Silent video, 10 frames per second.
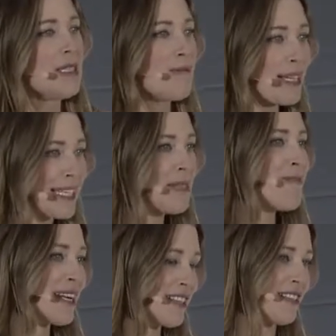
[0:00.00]
But in
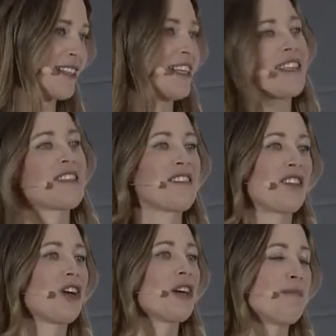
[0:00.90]
medicine, it is
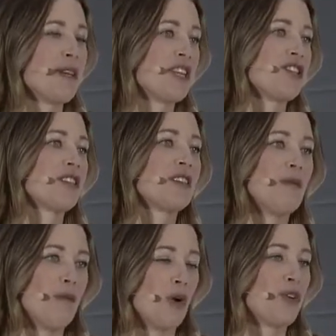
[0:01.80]
still our major
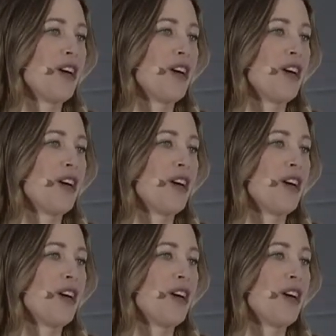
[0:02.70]
mode